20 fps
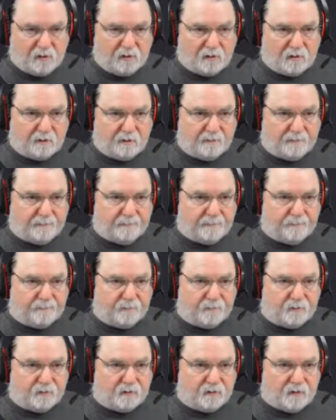I
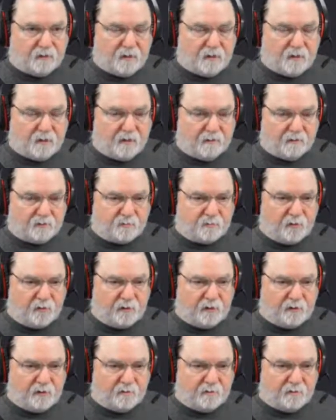was
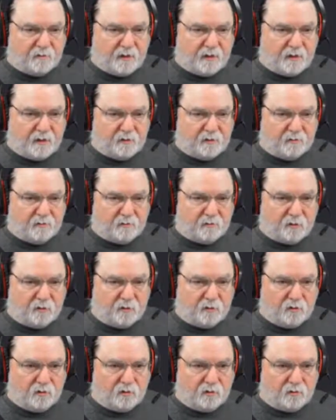playing around
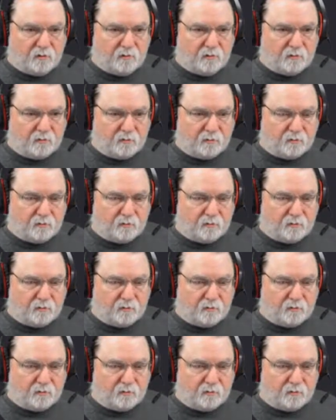earlier